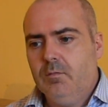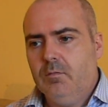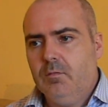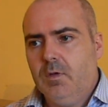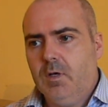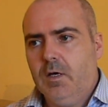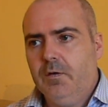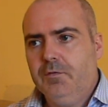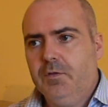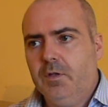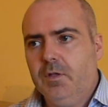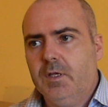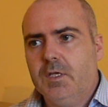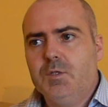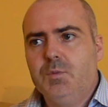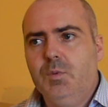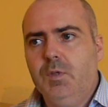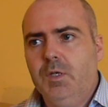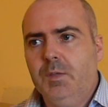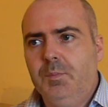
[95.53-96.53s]
After
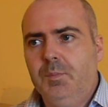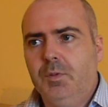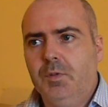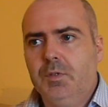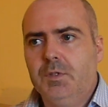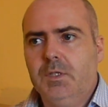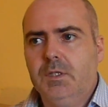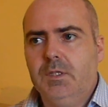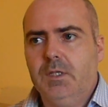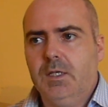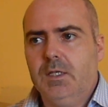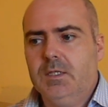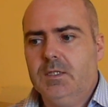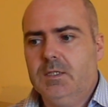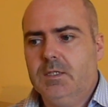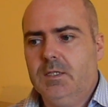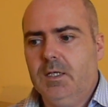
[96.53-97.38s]
this, we reported this